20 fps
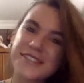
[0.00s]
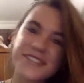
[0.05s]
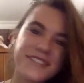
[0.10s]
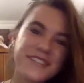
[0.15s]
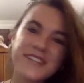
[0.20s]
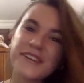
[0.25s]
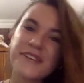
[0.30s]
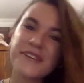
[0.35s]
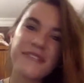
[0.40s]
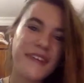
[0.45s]

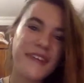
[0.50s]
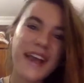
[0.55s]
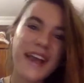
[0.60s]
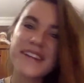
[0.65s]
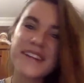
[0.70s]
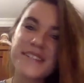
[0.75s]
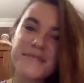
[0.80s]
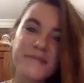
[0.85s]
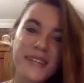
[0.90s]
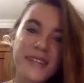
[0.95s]
you know,
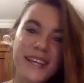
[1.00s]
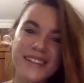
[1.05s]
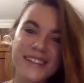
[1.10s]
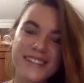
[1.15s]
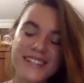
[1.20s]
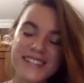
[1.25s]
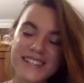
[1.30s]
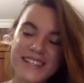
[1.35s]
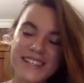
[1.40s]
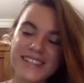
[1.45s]
randomly
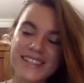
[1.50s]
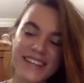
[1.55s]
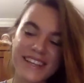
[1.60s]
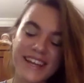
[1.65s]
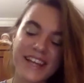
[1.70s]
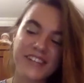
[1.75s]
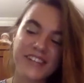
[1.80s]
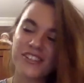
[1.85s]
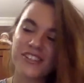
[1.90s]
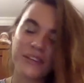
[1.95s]
these
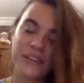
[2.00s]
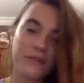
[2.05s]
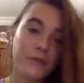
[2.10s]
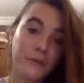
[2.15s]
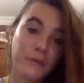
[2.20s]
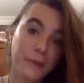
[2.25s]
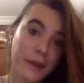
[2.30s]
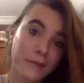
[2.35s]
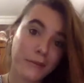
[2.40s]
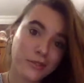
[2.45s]
connections that we
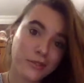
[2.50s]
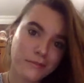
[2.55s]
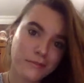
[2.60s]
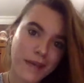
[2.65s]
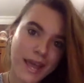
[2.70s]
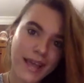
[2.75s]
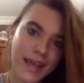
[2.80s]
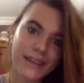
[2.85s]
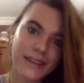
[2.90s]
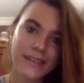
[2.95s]
were able to
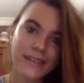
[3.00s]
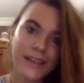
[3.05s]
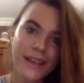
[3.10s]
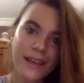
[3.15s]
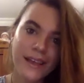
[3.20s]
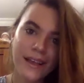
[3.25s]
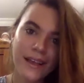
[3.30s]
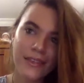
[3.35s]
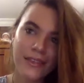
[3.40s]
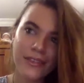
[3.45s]
make, and
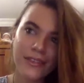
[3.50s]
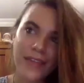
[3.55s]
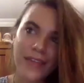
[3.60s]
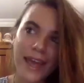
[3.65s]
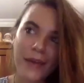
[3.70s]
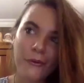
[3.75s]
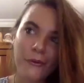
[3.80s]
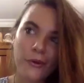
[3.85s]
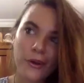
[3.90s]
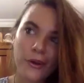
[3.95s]

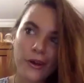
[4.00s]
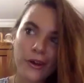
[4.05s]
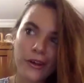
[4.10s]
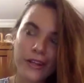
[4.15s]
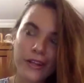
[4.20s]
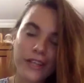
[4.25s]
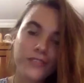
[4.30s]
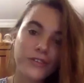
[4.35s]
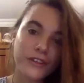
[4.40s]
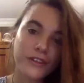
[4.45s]
they
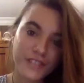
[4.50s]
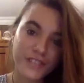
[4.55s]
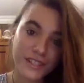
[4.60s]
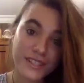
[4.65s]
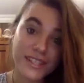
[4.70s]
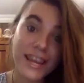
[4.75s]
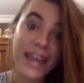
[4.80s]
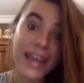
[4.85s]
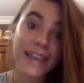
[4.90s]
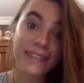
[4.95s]
sort of
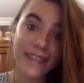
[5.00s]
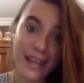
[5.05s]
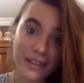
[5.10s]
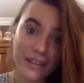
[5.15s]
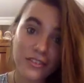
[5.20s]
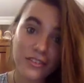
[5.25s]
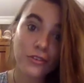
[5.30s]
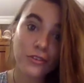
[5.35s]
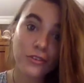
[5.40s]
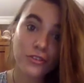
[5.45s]
sustained that
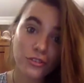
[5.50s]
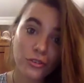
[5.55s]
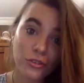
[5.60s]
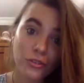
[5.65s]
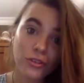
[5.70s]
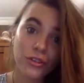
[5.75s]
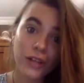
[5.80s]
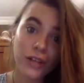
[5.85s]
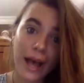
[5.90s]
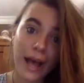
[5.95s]

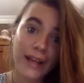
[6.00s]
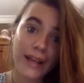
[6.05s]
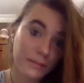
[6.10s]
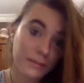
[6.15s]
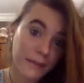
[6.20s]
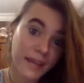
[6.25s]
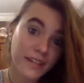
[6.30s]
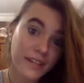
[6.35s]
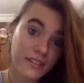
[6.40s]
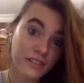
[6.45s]
social
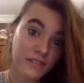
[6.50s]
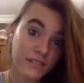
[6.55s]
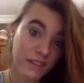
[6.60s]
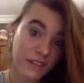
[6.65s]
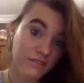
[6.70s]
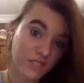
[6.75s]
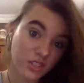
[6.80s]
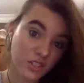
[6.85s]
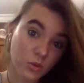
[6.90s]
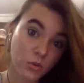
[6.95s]
aspect
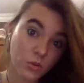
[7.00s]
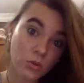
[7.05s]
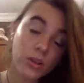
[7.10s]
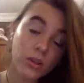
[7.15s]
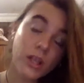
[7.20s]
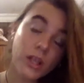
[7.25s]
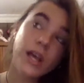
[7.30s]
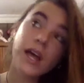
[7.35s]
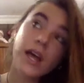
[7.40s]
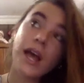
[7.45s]
of school.
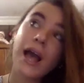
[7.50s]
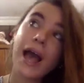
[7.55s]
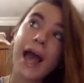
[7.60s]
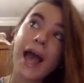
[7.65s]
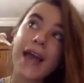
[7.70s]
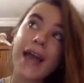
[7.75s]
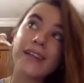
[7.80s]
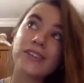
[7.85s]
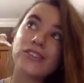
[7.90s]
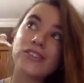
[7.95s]

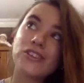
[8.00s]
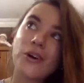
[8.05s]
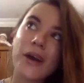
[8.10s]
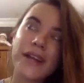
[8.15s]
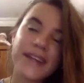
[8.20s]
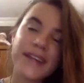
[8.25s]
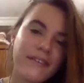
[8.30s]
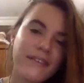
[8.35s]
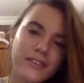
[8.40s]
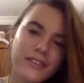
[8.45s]
And so I
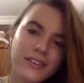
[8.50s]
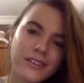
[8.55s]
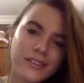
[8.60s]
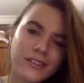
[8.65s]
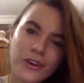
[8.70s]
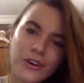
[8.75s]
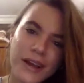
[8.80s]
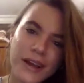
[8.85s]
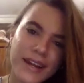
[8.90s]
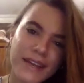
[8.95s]

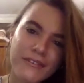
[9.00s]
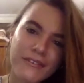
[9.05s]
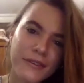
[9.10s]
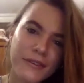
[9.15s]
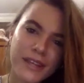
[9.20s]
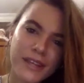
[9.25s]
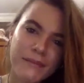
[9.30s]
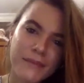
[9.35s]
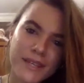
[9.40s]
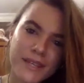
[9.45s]
never
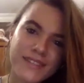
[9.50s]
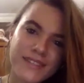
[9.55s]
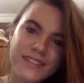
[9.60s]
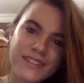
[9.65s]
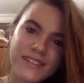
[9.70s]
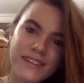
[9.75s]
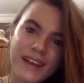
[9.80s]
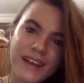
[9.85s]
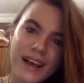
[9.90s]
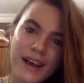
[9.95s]
really
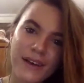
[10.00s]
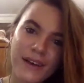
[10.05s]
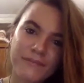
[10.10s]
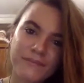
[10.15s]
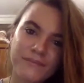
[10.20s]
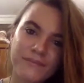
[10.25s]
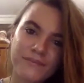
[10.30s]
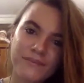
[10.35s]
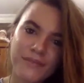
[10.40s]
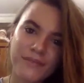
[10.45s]
missed
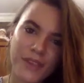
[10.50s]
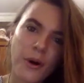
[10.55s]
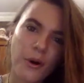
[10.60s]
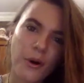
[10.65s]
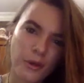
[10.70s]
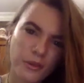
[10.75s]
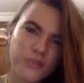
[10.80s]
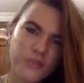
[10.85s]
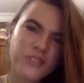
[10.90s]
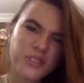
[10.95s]
the
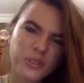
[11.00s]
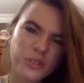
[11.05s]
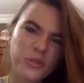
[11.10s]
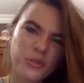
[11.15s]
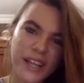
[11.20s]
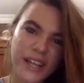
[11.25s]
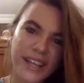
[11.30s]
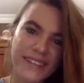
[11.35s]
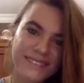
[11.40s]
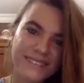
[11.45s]
whole
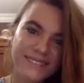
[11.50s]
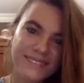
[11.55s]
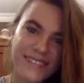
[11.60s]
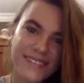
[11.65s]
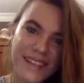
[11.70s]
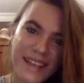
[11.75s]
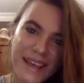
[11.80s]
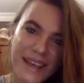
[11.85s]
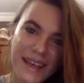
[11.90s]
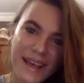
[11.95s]
schooling
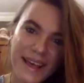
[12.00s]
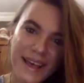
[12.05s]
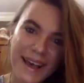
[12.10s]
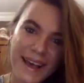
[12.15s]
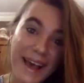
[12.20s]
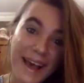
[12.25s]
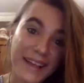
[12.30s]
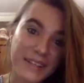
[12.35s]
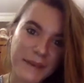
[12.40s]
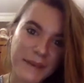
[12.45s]

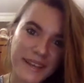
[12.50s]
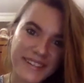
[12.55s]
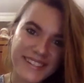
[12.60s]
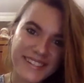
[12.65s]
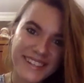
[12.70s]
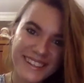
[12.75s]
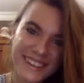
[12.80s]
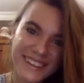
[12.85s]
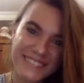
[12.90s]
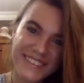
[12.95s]
aspect
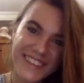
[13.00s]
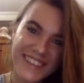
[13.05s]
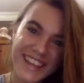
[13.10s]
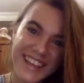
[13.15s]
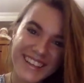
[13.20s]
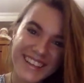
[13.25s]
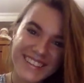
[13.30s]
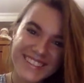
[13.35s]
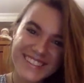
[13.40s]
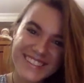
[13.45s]
of
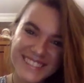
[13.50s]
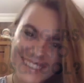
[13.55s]
things.